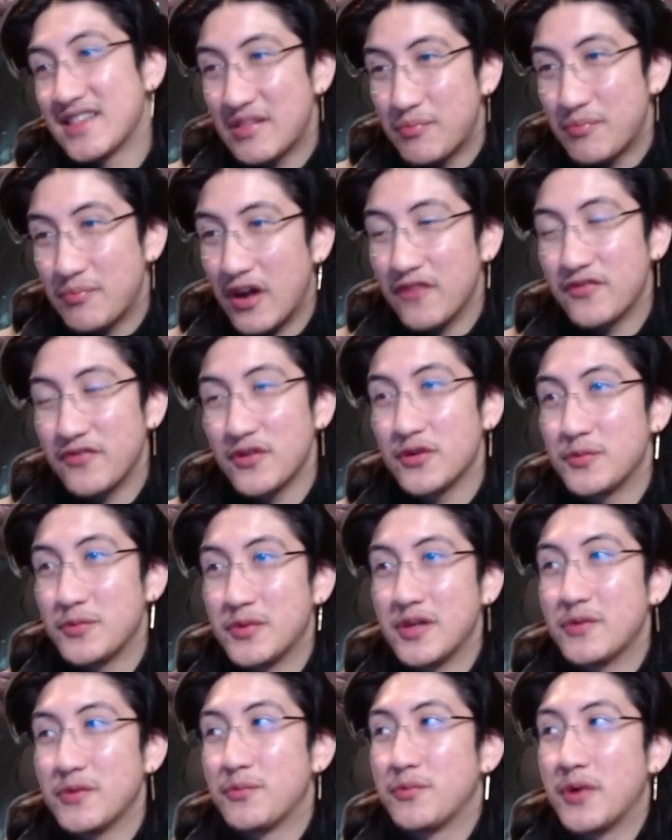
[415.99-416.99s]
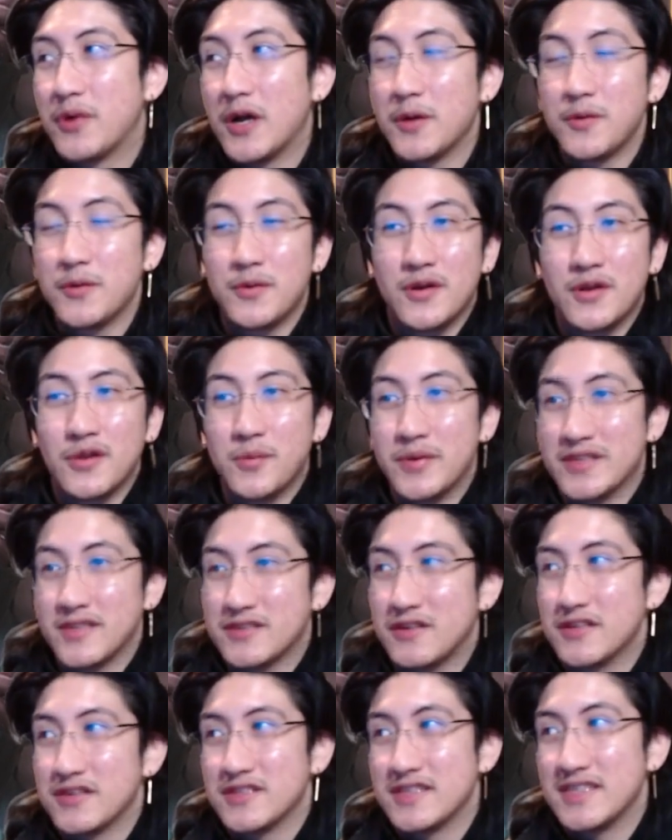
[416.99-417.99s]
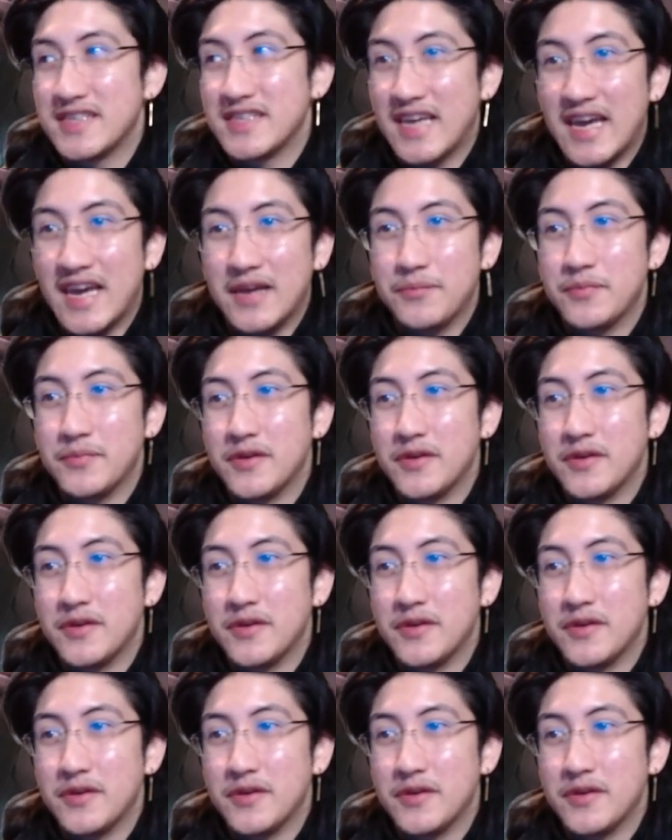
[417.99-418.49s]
Prophet would be probably one of the best cards in the game,